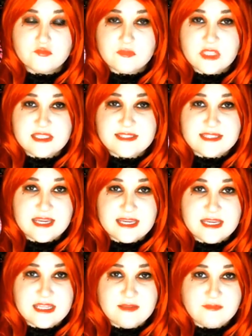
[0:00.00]
It's
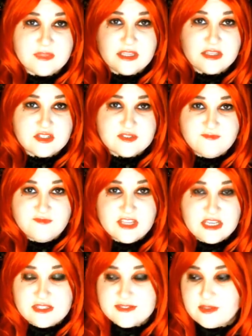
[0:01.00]
tiny, and it can just fit
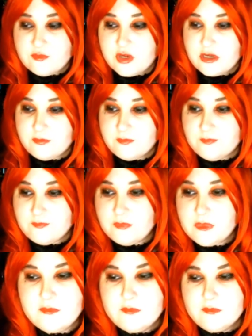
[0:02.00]
in somewhere.
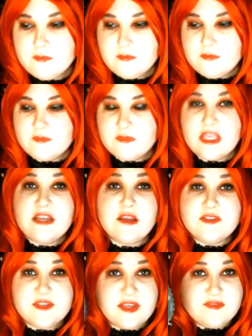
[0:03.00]
And I
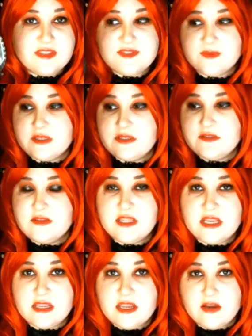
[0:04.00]
also have this one that
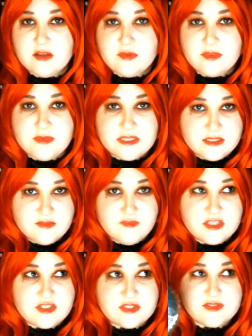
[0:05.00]
I carry with me to
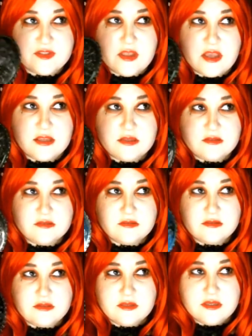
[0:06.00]
conventions a lot,
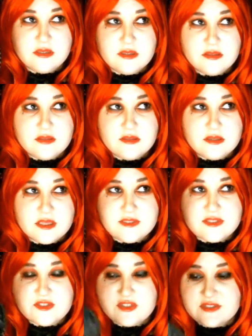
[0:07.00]
because
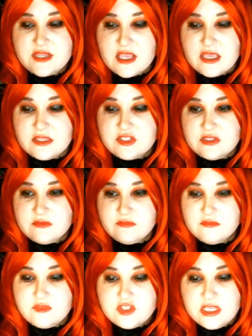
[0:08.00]
it's just a
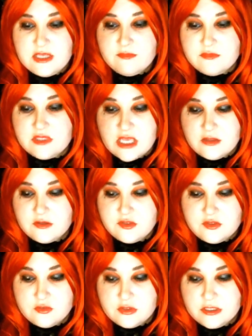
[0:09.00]
cheap dollar
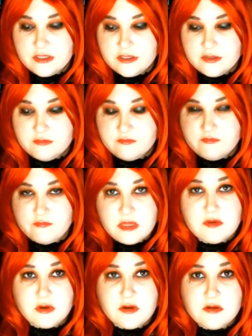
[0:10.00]
store
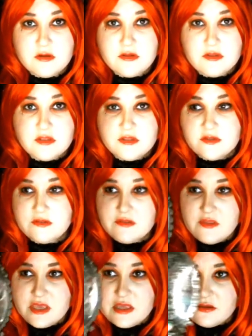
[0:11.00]
mirror that